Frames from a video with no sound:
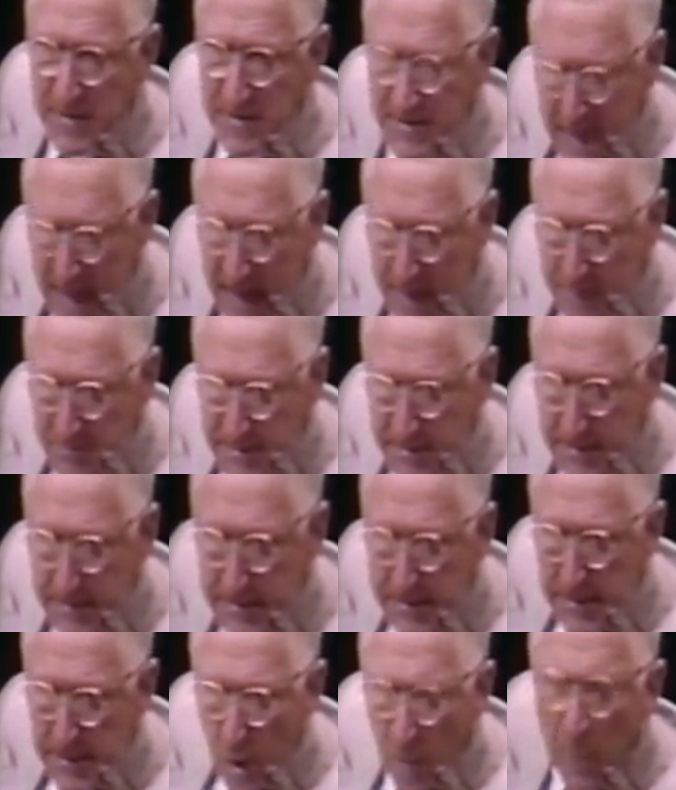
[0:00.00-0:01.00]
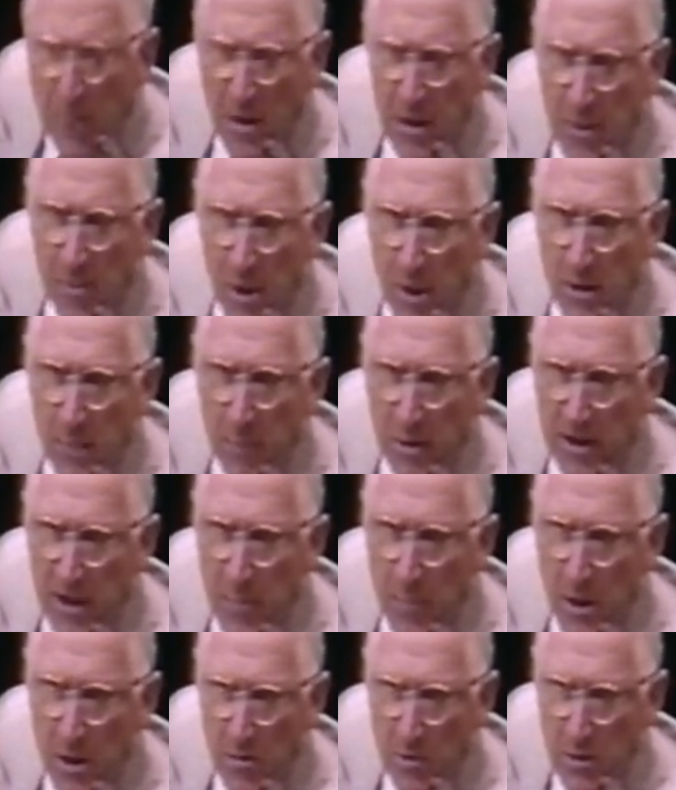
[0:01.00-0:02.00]
stamps. Oh, and bring your book. Bring
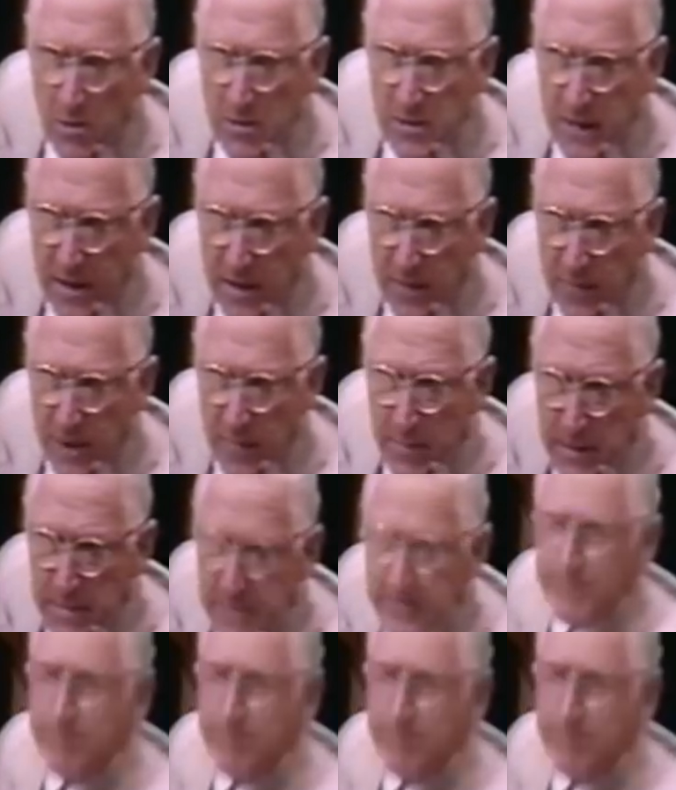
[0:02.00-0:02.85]
your book, Rose. Thank you very much.